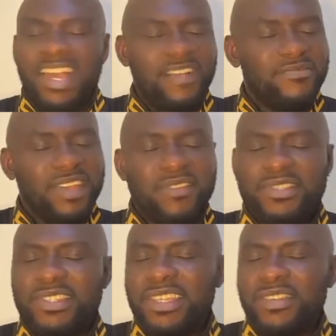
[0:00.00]
I've
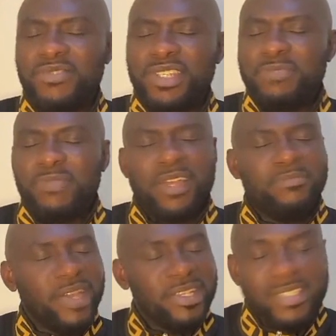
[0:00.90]
never seen a rich
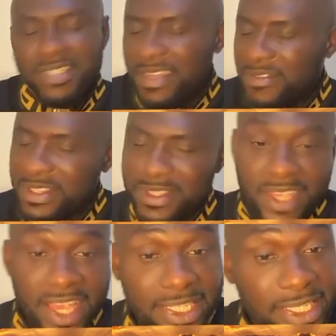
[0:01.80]
man by
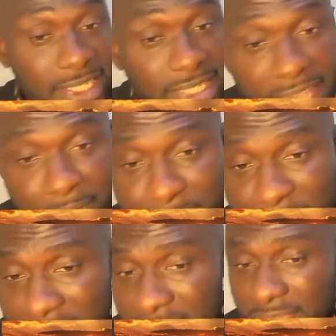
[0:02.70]
savings,
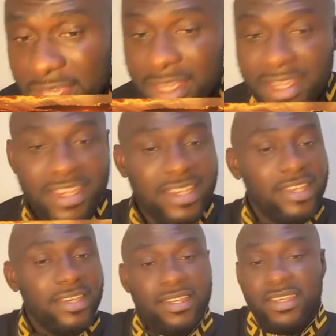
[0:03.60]
except
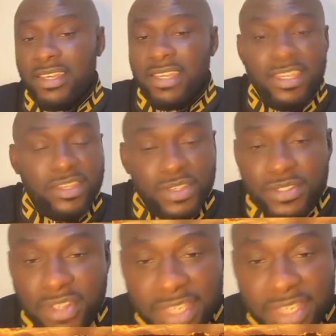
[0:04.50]
he does